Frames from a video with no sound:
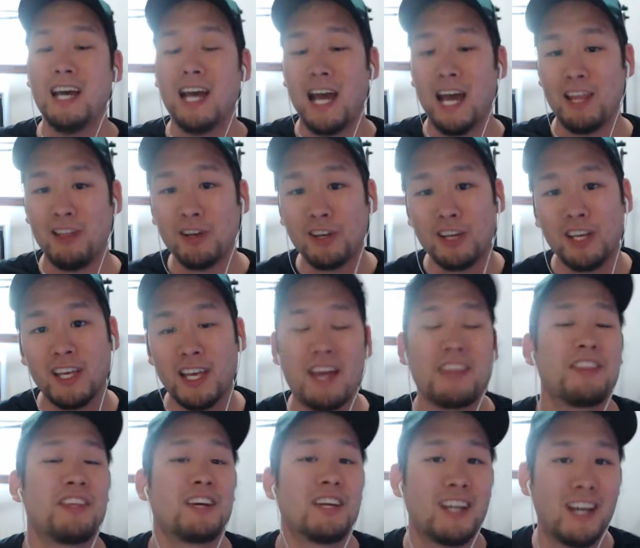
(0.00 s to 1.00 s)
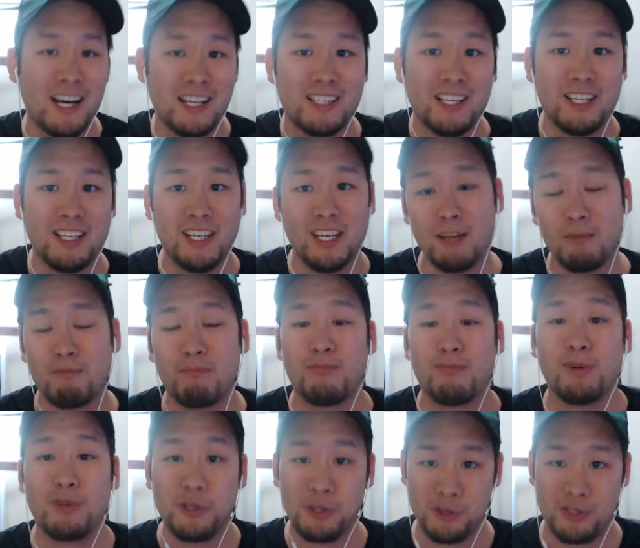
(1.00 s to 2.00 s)
and looking at the content it
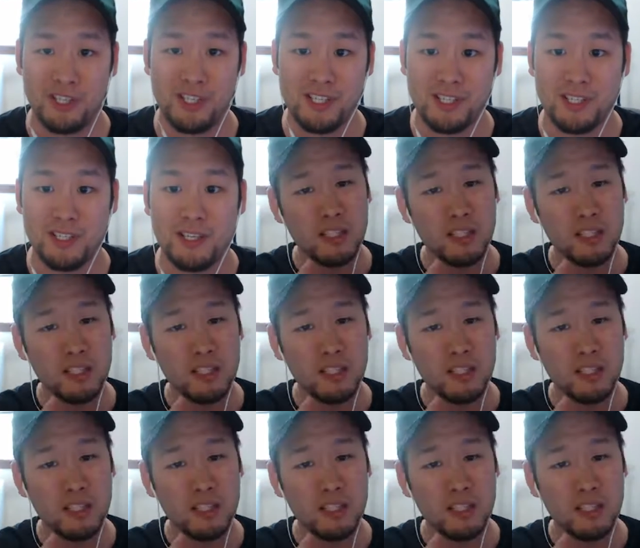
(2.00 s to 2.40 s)
produces.